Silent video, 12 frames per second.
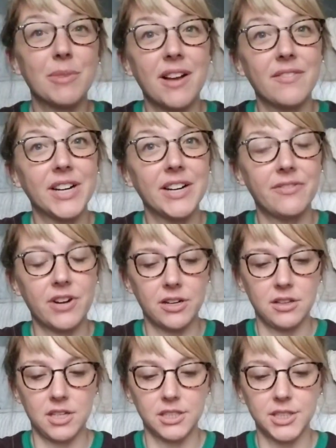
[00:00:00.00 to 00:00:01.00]
I'm not very far
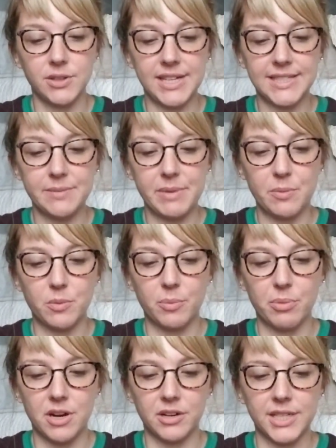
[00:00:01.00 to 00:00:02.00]
along. So as I make more
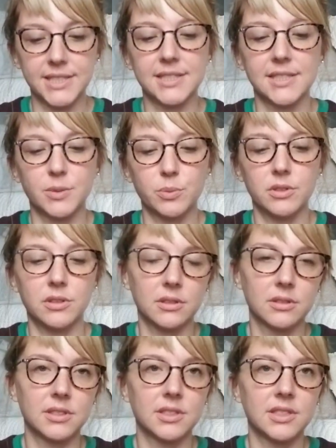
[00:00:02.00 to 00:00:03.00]
progress, this will